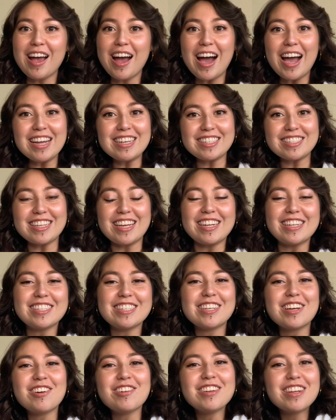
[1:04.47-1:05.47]
I decided
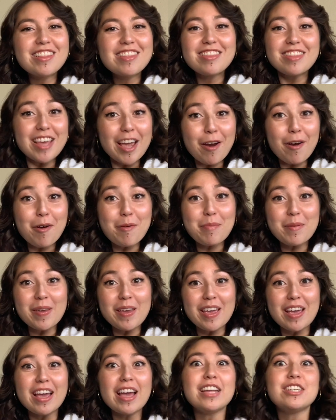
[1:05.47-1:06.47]
to go to
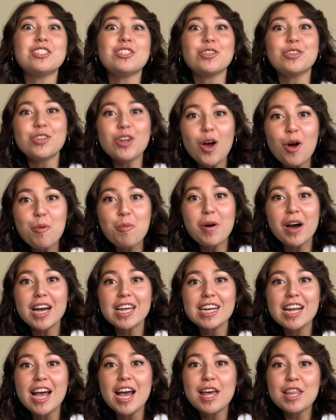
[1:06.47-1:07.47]
therapy. And you know
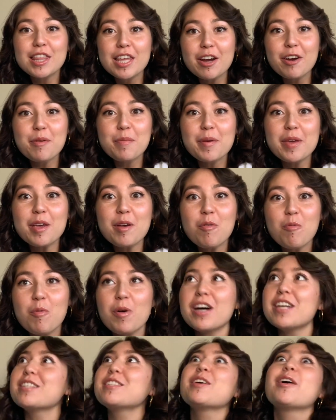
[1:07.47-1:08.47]
what? Therapy
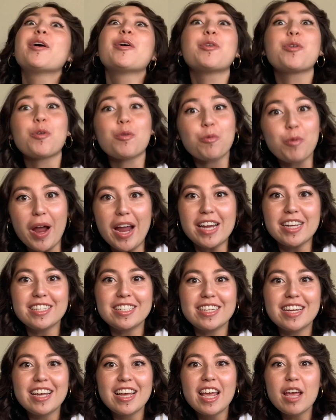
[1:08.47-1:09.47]
was
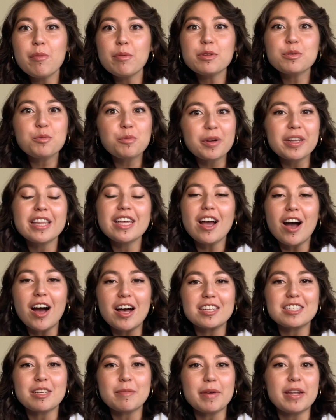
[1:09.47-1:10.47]
great. It was really
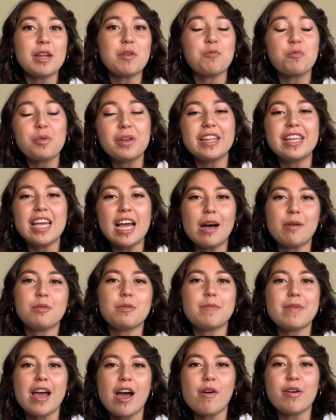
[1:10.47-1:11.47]
awesome, and it really helped
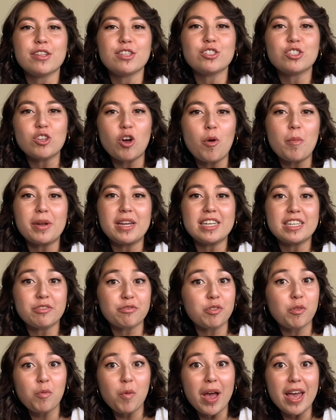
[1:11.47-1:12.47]
me out in so many
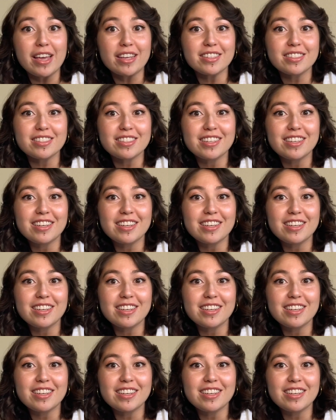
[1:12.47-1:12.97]
different ways.